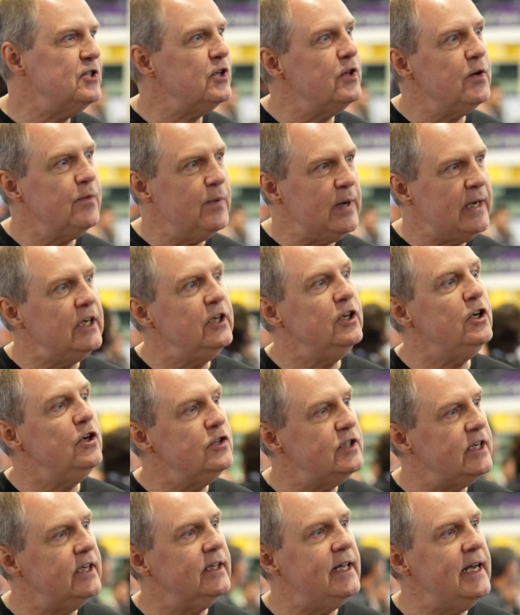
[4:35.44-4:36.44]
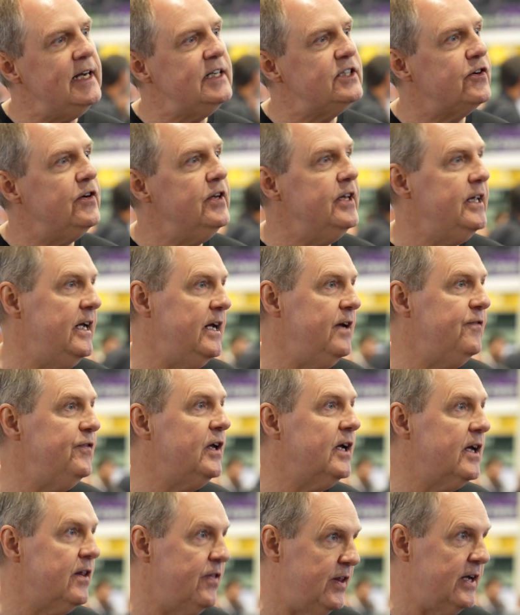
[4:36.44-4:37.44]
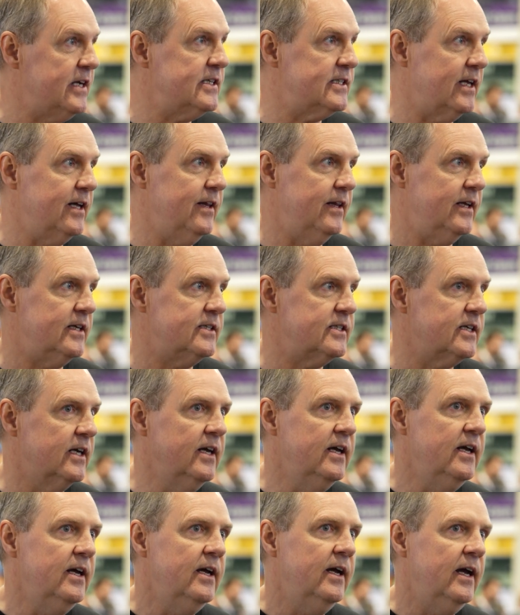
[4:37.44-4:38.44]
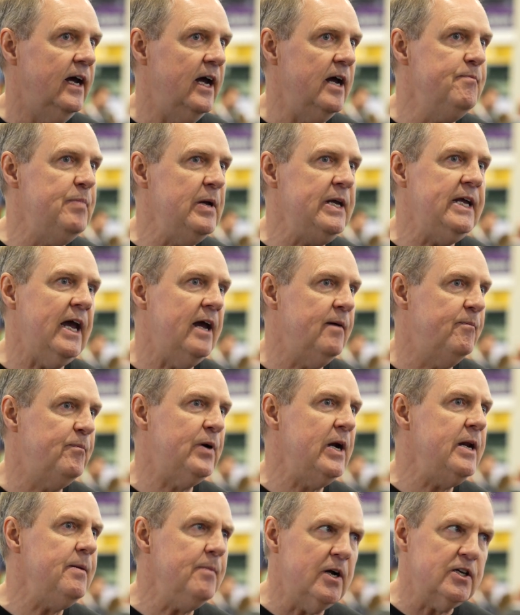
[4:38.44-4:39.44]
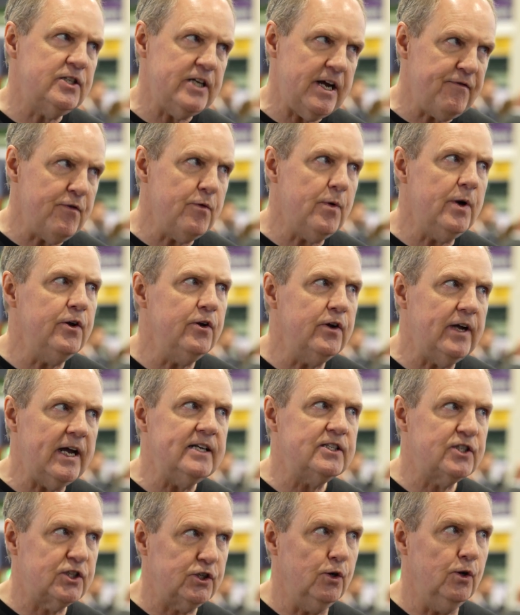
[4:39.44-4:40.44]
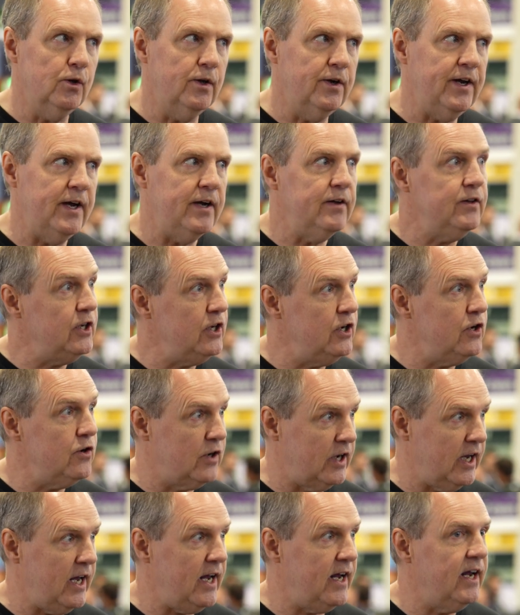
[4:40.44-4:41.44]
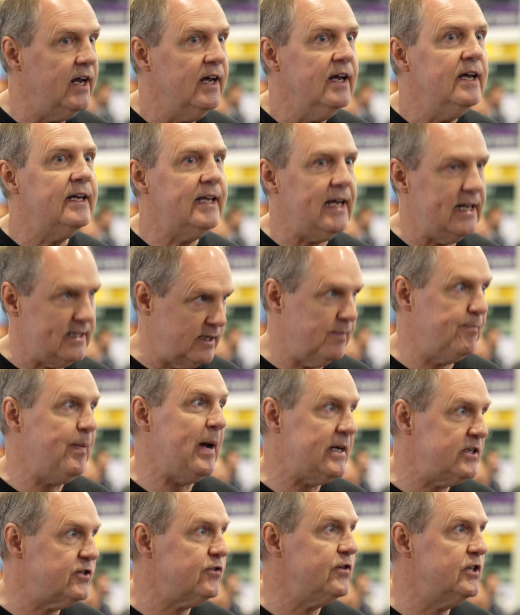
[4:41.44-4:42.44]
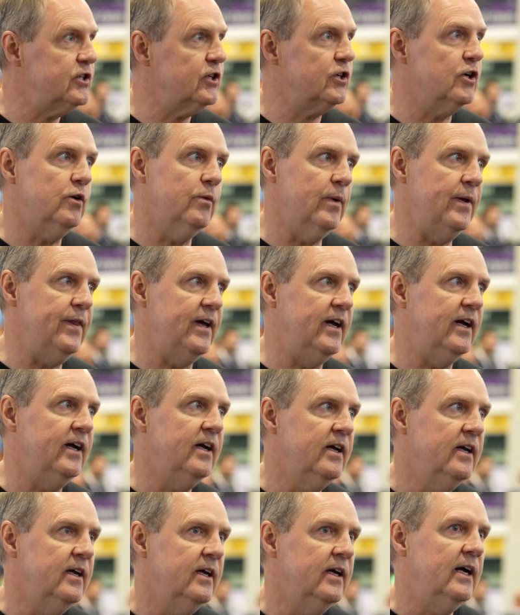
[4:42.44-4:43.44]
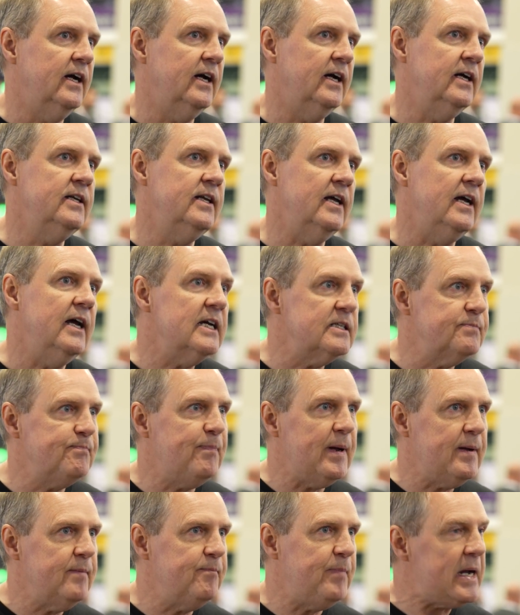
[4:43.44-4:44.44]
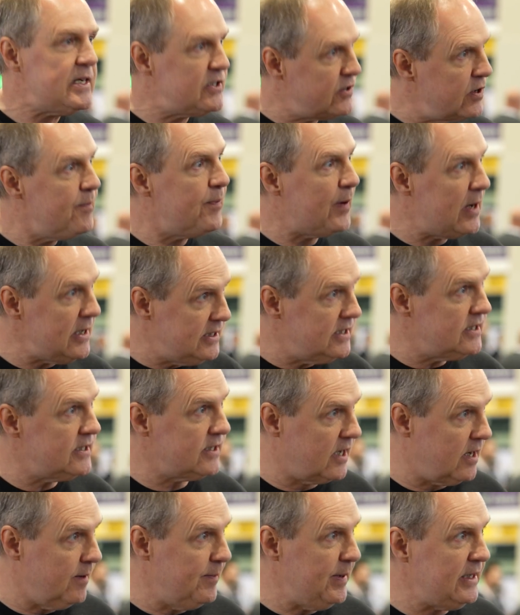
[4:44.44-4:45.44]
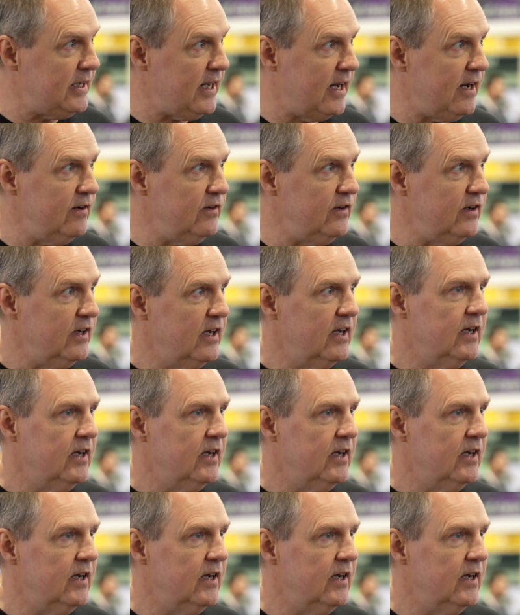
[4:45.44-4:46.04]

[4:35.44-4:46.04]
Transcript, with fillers: so that we can use it later in the evening and things like this. Uh, but yeah, pretty much everyone who gets solar now in the UK gets a battery to go with it. And uh, as battery prices are coming down,